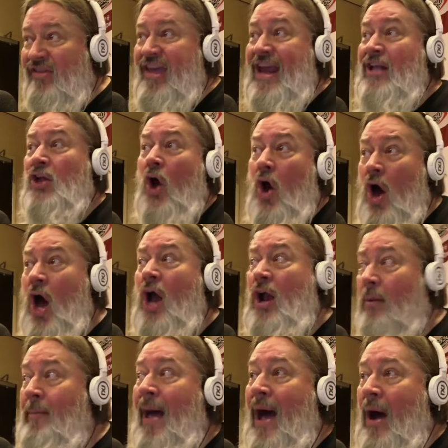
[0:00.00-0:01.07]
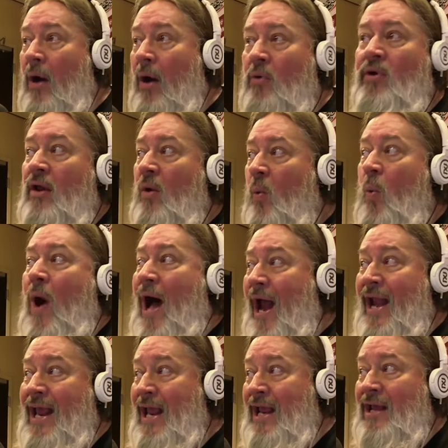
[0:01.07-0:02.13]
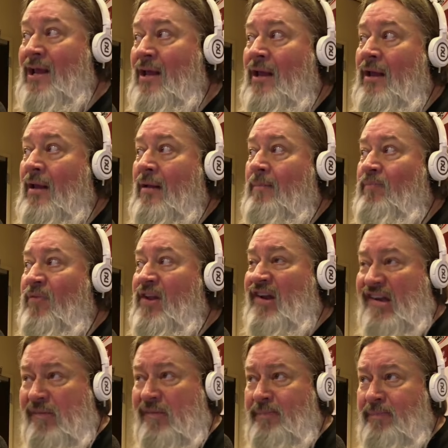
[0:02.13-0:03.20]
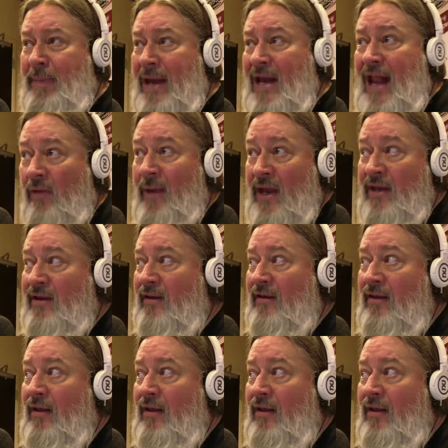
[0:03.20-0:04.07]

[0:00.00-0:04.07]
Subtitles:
They talk about wanting this speed element,